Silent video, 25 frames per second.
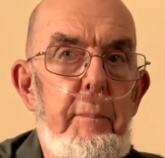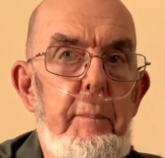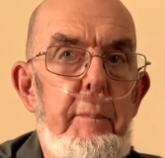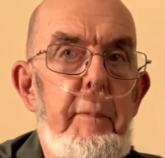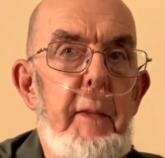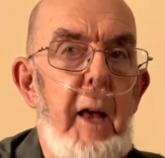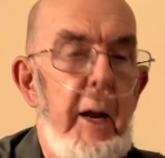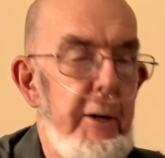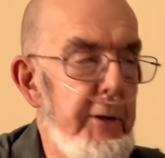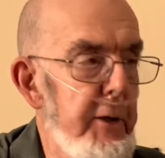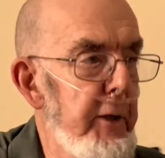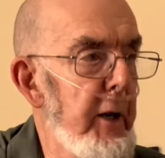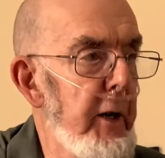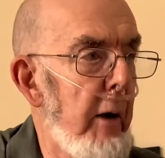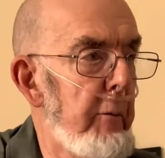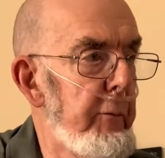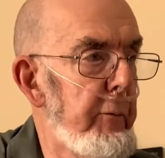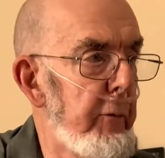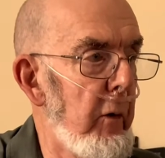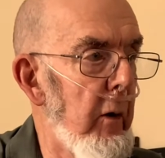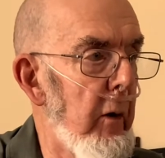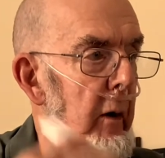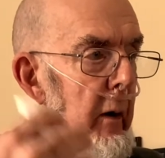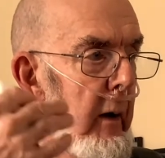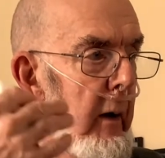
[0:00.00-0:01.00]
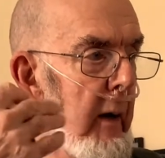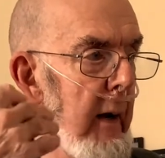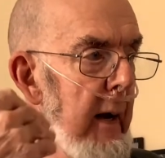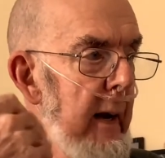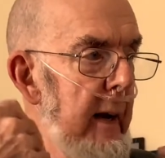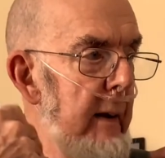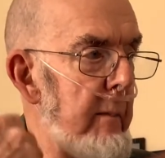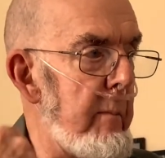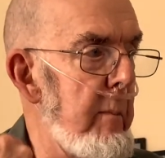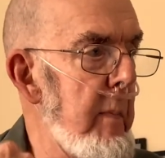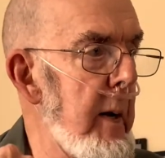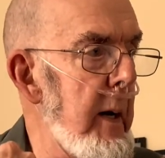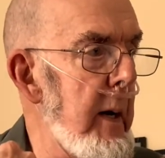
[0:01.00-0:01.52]
That's not for
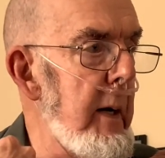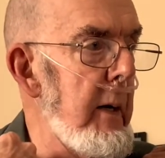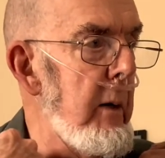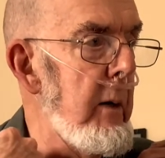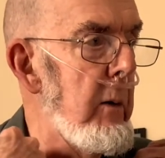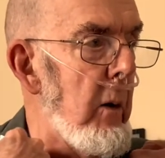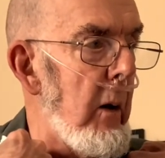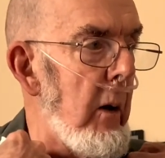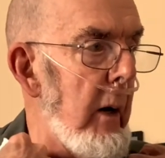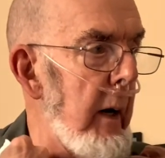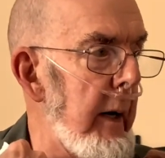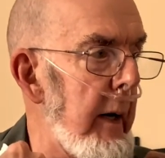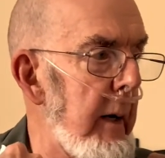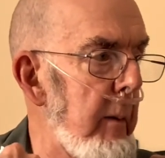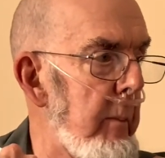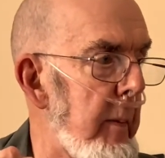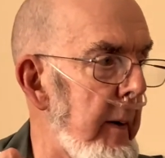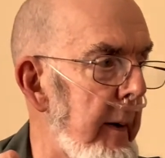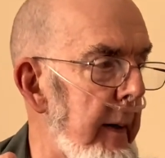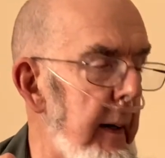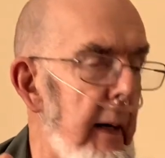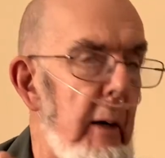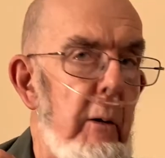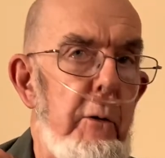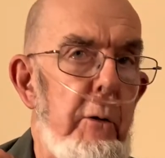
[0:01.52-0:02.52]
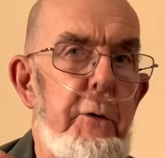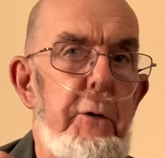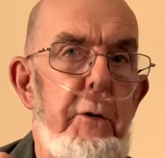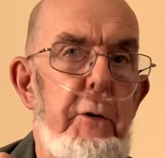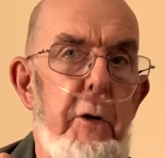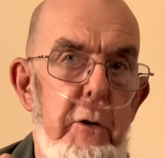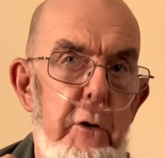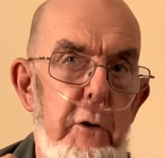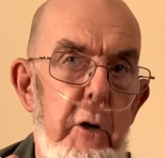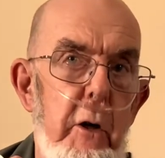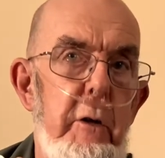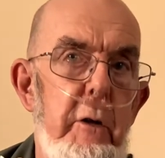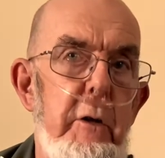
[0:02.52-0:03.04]
me or anybody else
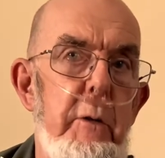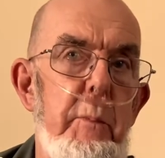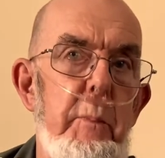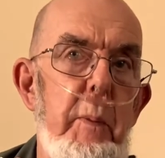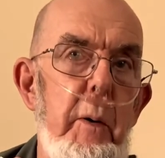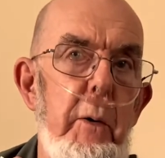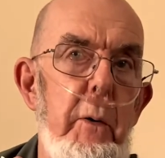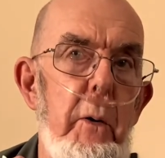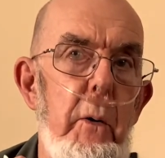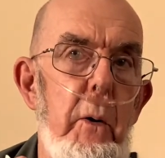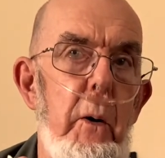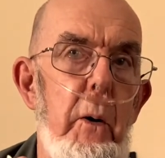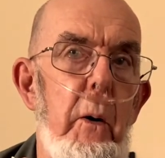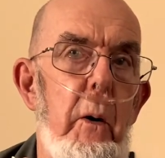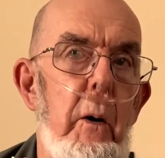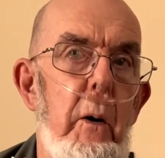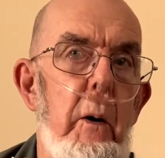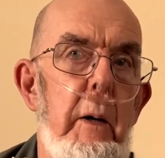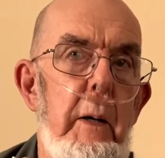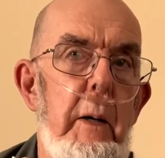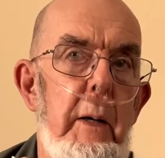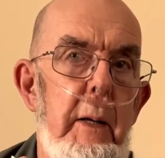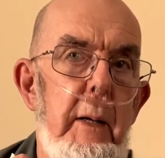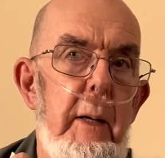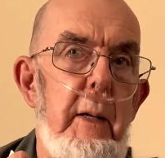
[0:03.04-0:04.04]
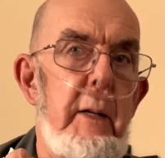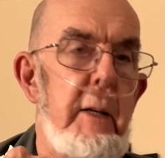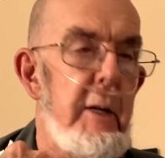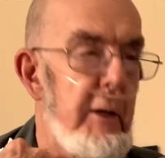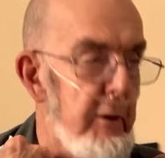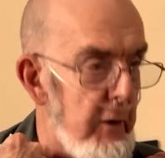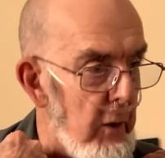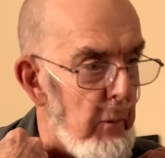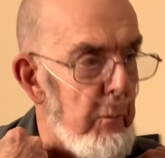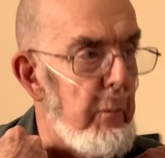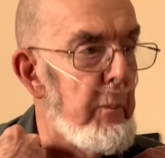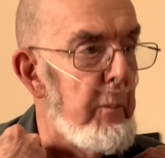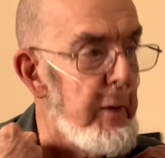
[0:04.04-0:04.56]
to judge but her.
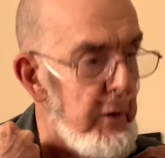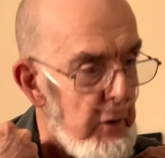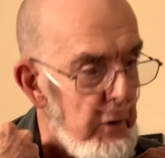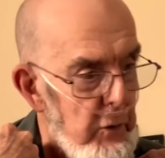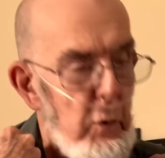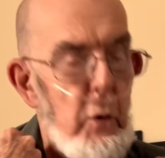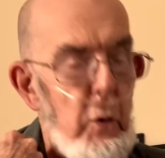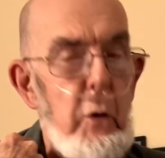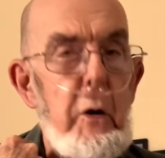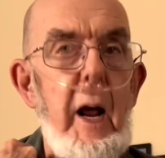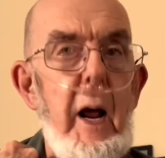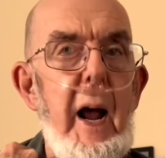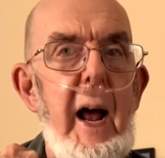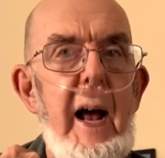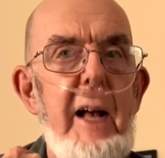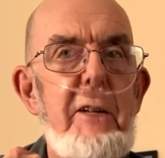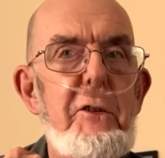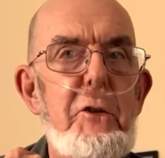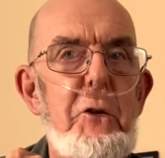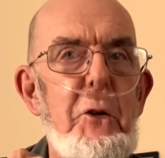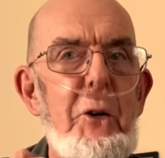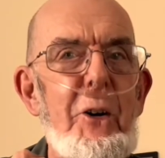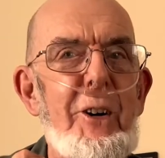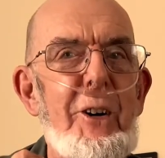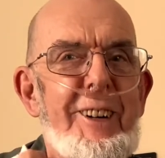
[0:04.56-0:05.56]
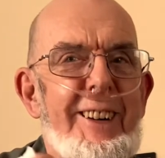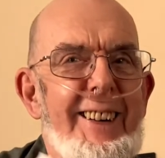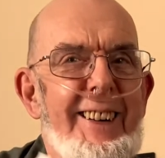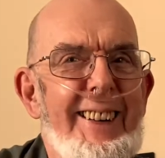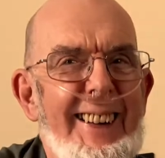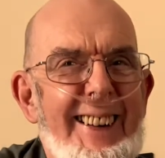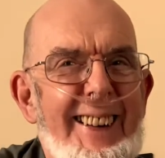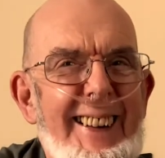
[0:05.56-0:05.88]
So be sure to ask her.